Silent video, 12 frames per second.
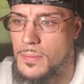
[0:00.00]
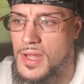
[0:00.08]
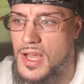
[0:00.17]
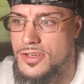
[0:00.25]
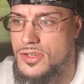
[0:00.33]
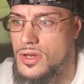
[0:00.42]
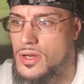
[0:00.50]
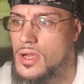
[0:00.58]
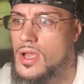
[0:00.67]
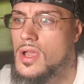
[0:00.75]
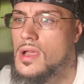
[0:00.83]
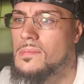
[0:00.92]
I'm not sure,
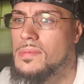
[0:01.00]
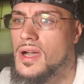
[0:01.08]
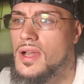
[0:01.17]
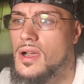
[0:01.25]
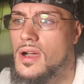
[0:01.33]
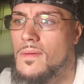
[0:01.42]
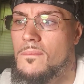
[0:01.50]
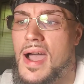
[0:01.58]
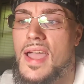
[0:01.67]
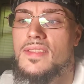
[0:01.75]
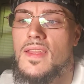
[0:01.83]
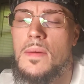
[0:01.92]
but
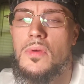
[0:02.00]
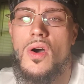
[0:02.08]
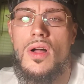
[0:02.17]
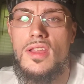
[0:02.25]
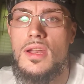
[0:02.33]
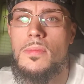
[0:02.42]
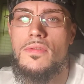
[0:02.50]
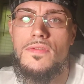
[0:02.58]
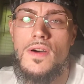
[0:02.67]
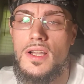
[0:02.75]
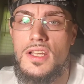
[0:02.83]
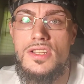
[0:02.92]
I ended up calling him a
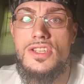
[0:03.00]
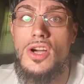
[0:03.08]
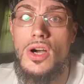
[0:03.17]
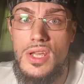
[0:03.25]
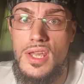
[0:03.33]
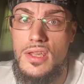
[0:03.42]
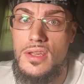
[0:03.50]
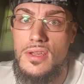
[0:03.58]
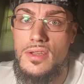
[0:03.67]
fucking junkie.